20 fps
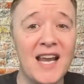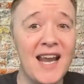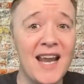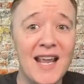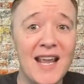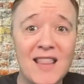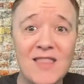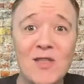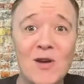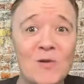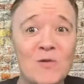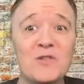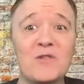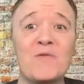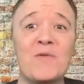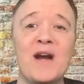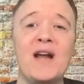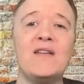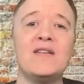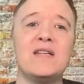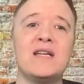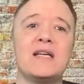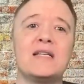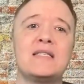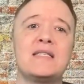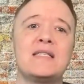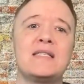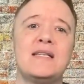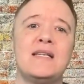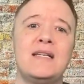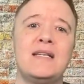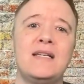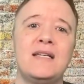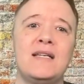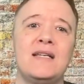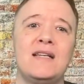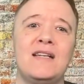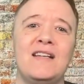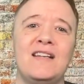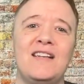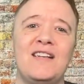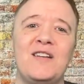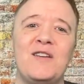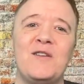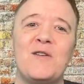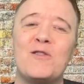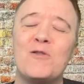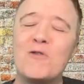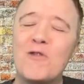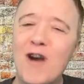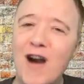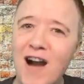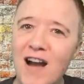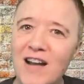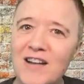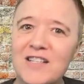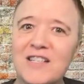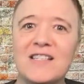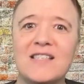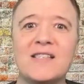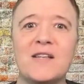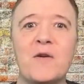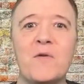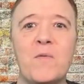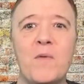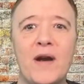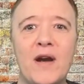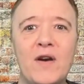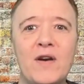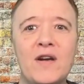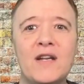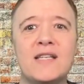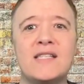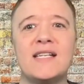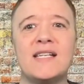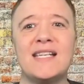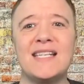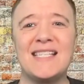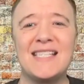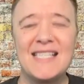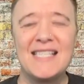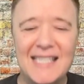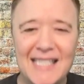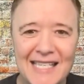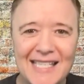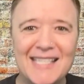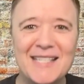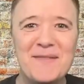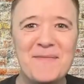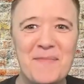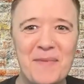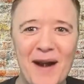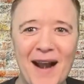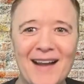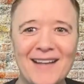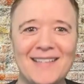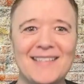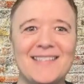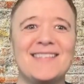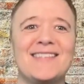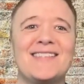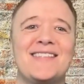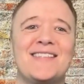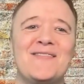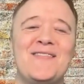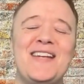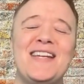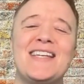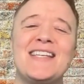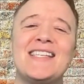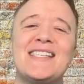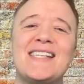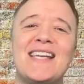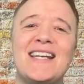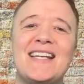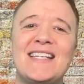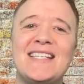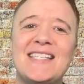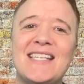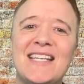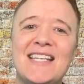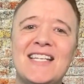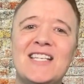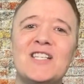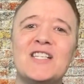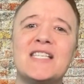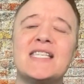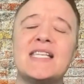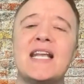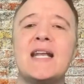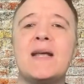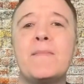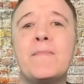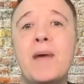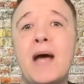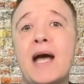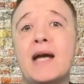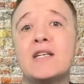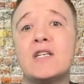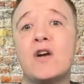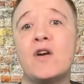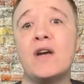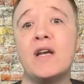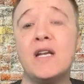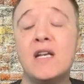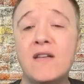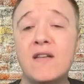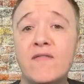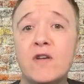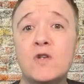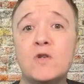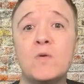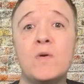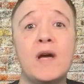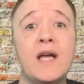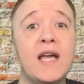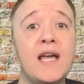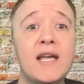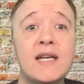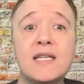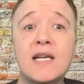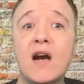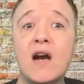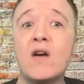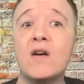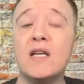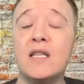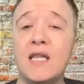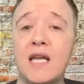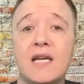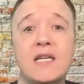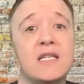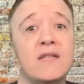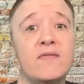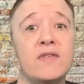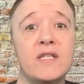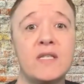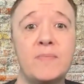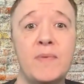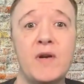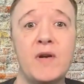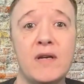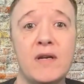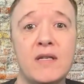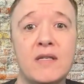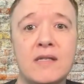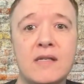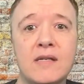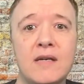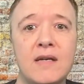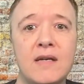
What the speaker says: and those around us. Through conscious awareness and consistent practice, we can set intentions that impact our individual and our collective experience.